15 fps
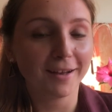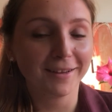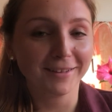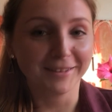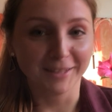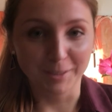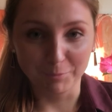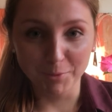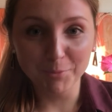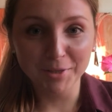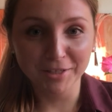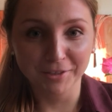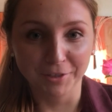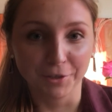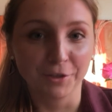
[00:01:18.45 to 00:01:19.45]
Let me be
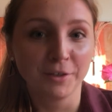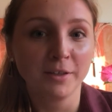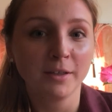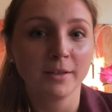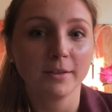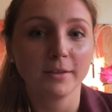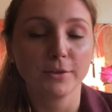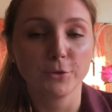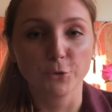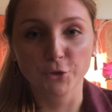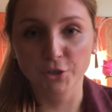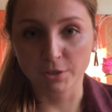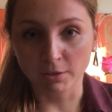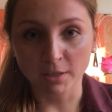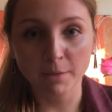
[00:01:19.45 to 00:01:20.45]
clear, you
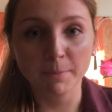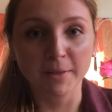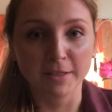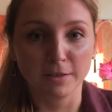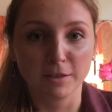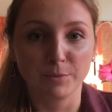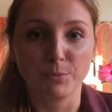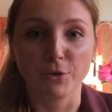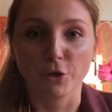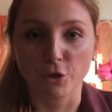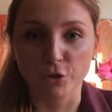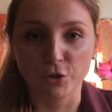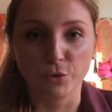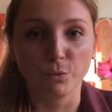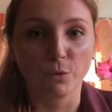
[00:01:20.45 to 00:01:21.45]
start a business
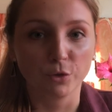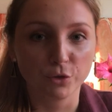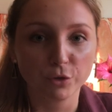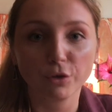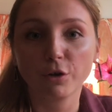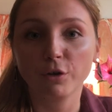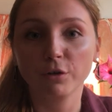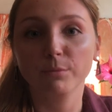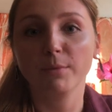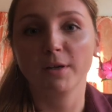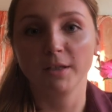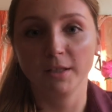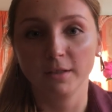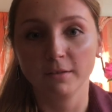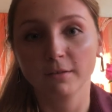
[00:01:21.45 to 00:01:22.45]
because you want to earn
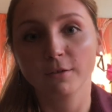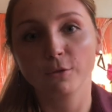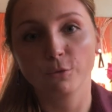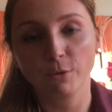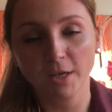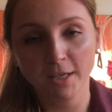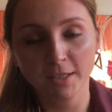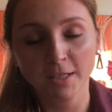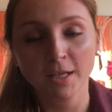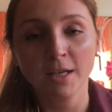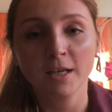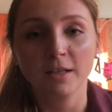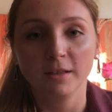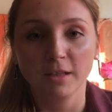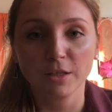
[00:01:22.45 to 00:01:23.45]
money, all right?
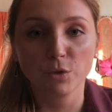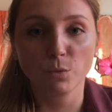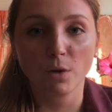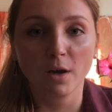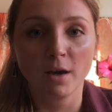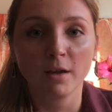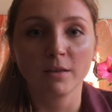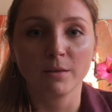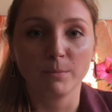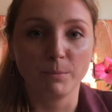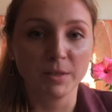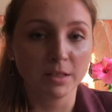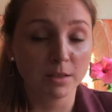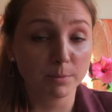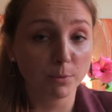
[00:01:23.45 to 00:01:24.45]
That's why the
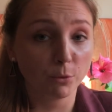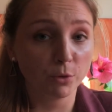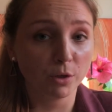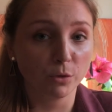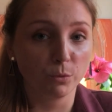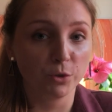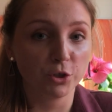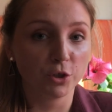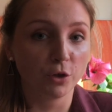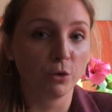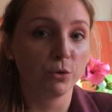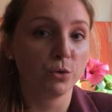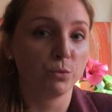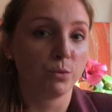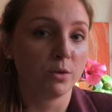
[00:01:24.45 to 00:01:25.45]
business model we
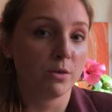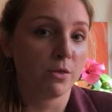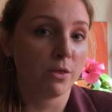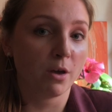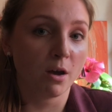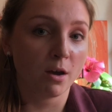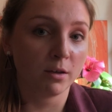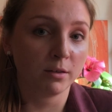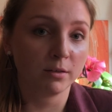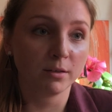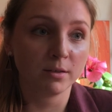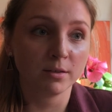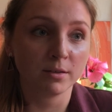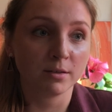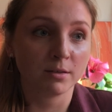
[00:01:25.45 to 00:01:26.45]
chose, we thought
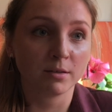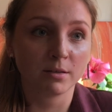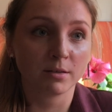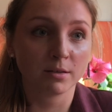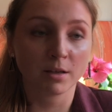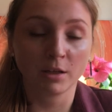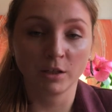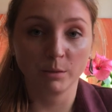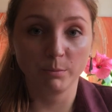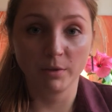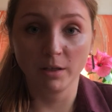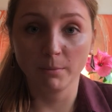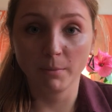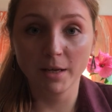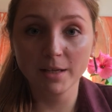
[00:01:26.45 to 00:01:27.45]
it's gonna
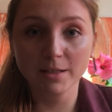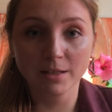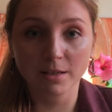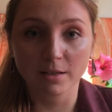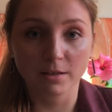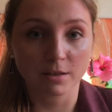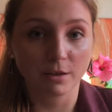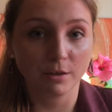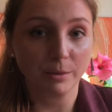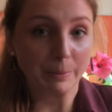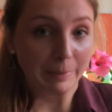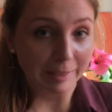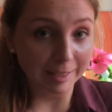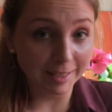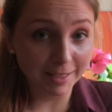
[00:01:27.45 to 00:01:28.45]
be amazing, it's gonna
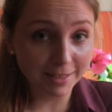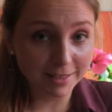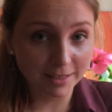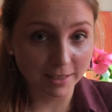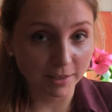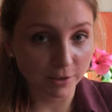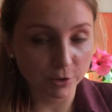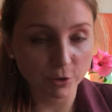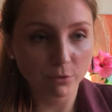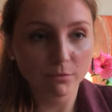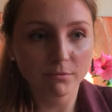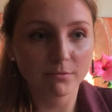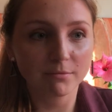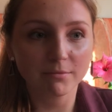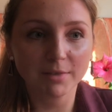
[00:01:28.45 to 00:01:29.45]
be easy. You
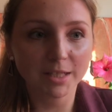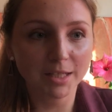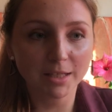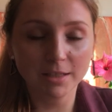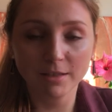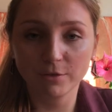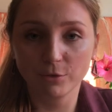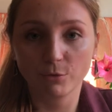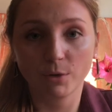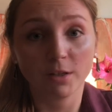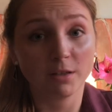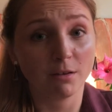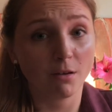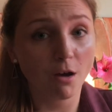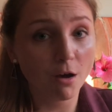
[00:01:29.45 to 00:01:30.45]
don't need to rent
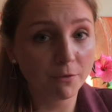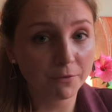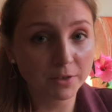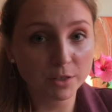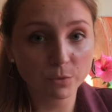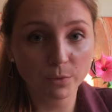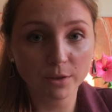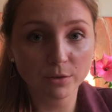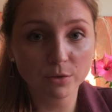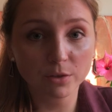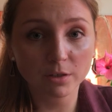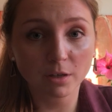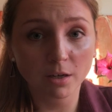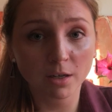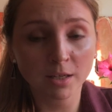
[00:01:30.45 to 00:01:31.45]
an office when you
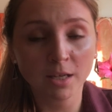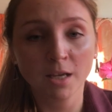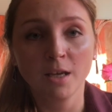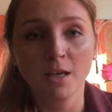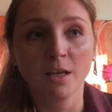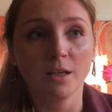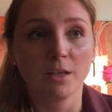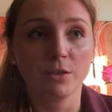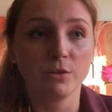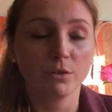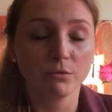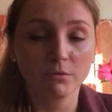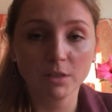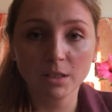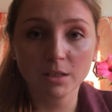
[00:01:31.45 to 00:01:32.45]
start. You
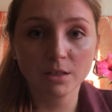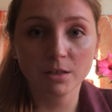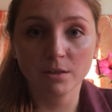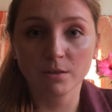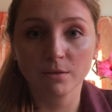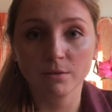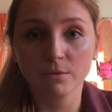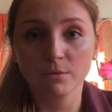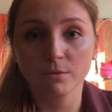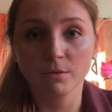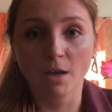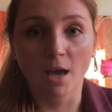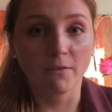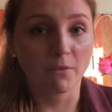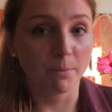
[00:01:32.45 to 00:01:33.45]
don't need to
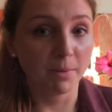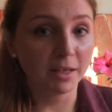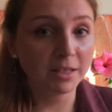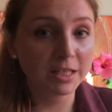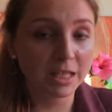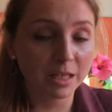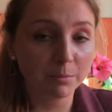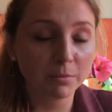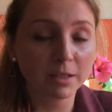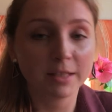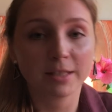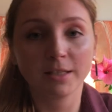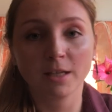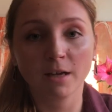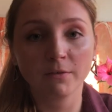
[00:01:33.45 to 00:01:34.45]
have a big team. It's
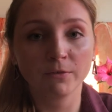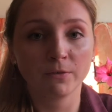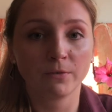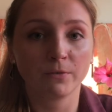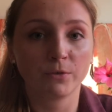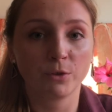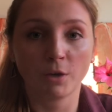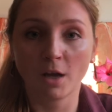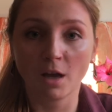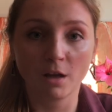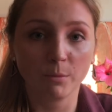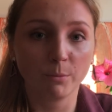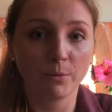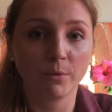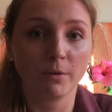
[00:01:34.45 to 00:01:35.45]
enough to
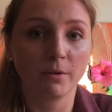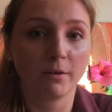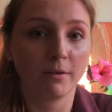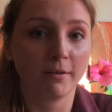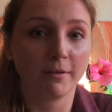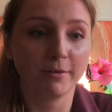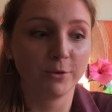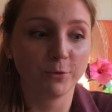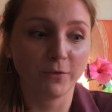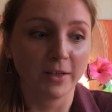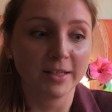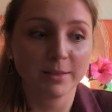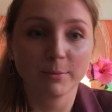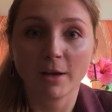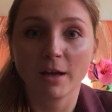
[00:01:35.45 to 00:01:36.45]
help, to find
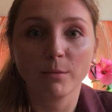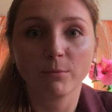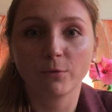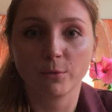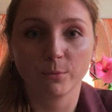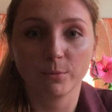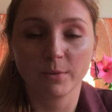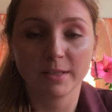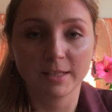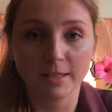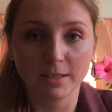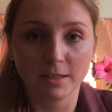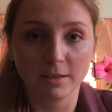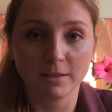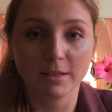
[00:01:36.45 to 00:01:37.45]
some help from
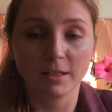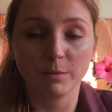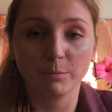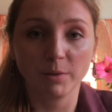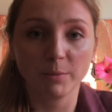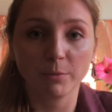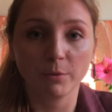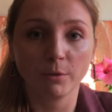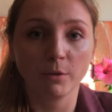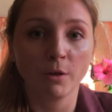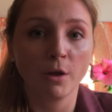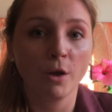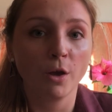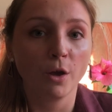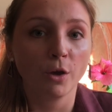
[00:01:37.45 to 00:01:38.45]
assistants and people
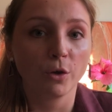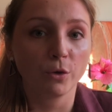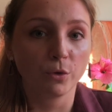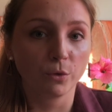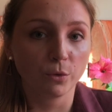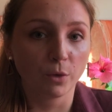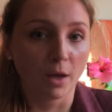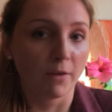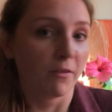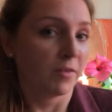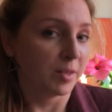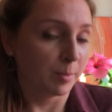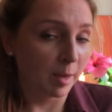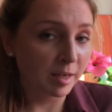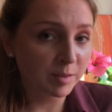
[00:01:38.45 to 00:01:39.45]
who have
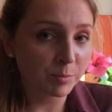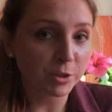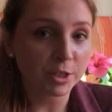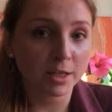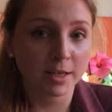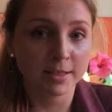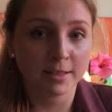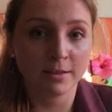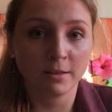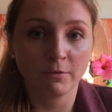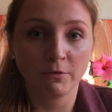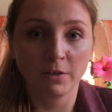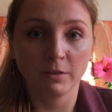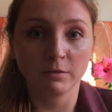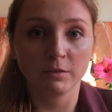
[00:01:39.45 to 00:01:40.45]
some expertise in the
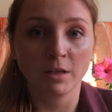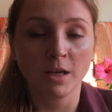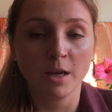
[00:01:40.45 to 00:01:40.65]
field,